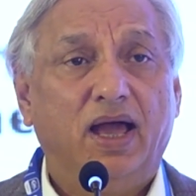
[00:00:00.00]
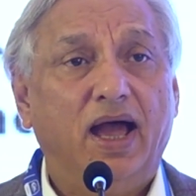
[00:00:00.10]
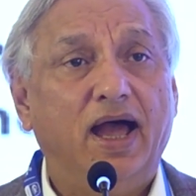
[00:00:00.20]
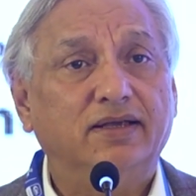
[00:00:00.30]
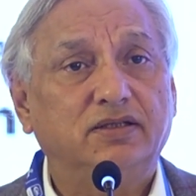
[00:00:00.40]

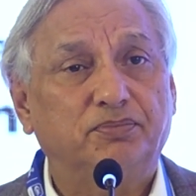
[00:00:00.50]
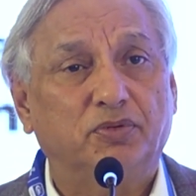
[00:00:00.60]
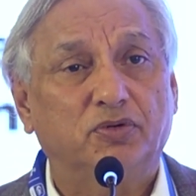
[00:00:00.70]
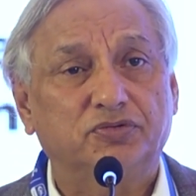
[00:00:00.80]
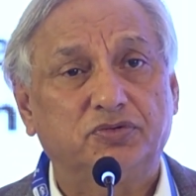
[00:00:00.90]
as
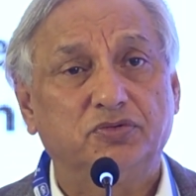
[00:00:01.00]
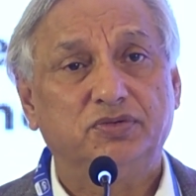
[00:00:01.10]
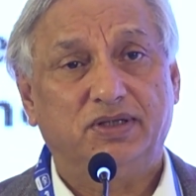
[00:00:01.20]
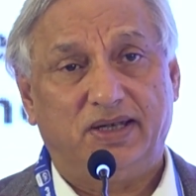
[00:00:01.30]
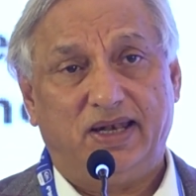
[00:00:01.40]
opposed to
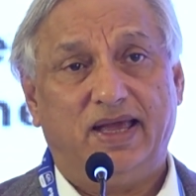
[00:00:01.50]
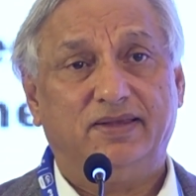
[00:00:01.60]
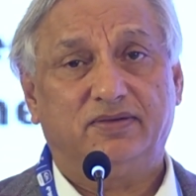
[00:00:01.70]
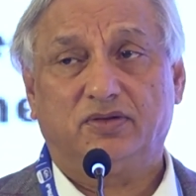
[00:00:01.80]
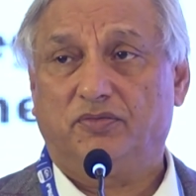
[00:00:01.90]
the
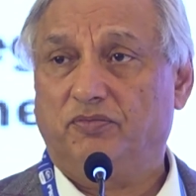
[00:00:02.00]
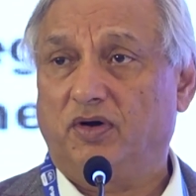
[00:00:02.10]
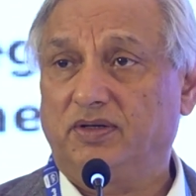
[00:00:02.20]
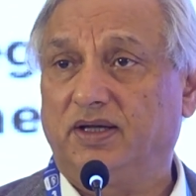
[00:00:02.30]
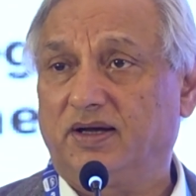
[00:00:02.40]
lens of
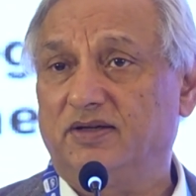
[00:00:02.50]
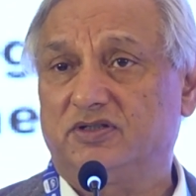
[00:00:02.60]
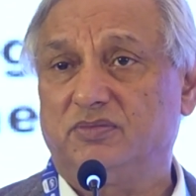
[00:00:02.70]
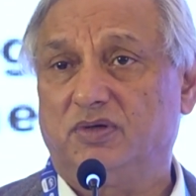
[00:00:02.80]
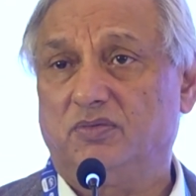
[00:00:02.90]
what the
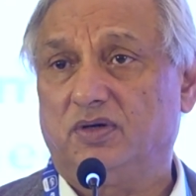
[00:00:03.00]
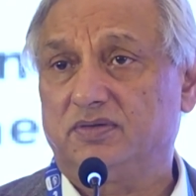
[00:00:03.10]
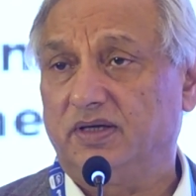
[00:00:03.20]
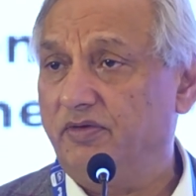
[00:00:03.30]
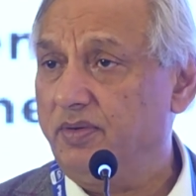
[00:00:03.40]
customer
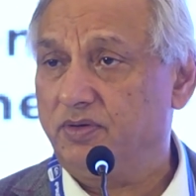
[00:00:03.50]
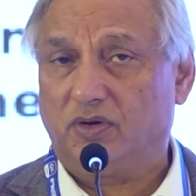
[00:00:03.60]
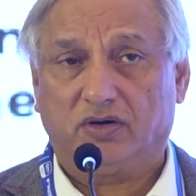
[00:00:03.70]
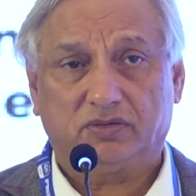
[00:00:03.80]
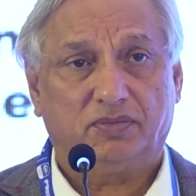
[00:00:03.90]
wants. Everybody
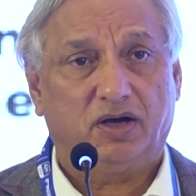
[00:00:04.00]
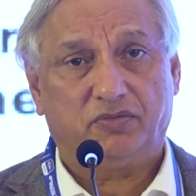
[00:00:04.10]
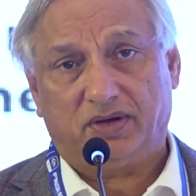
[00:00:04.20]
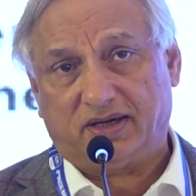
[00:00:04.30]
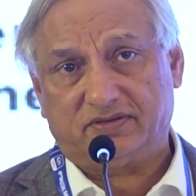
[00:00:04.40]
talks about
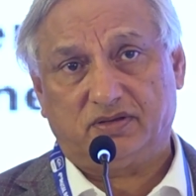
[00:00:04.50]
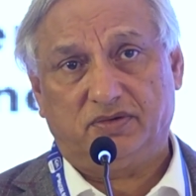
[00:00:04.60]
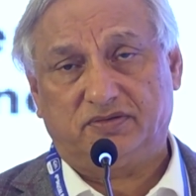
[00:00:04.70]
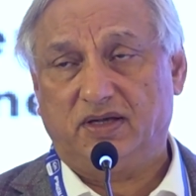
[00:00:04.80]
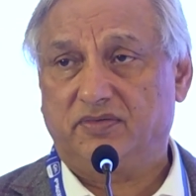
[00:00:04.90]
we're
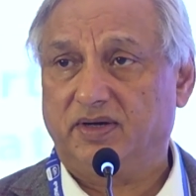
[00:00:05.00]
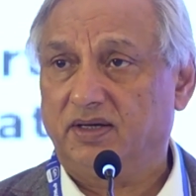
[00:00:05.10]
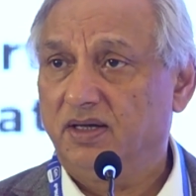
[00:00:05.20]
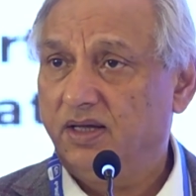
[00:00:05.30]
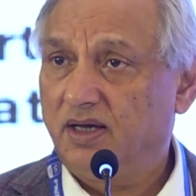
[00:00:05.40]

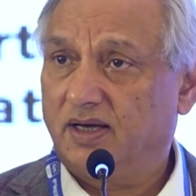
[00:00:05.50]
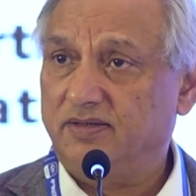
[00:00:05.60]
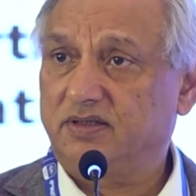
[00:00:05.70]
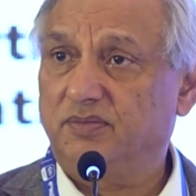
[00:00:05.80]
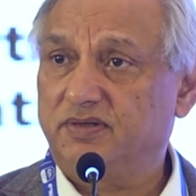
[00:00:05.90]
customer-centric,
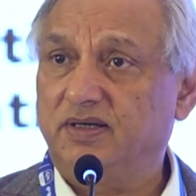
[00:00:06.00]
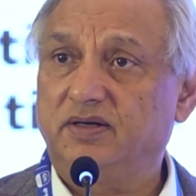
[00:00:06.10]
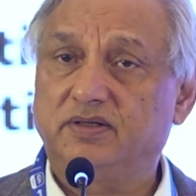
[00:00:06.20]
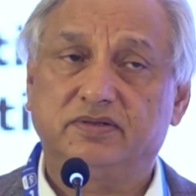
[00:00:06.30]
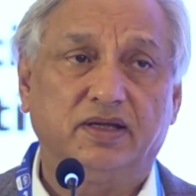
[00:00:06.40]
customer
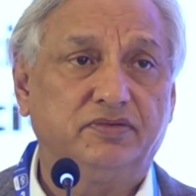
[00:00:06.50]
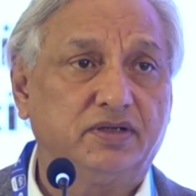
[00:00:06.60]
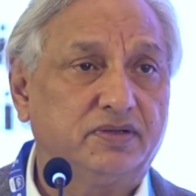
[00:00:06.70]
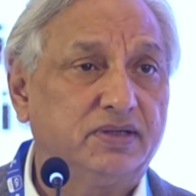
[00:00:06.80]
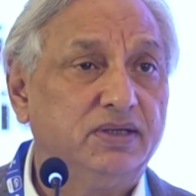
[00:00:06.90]

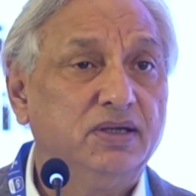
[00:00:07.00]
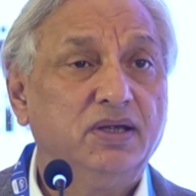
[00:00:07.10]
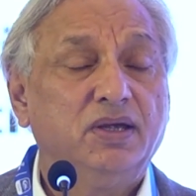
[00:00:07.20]
centricity,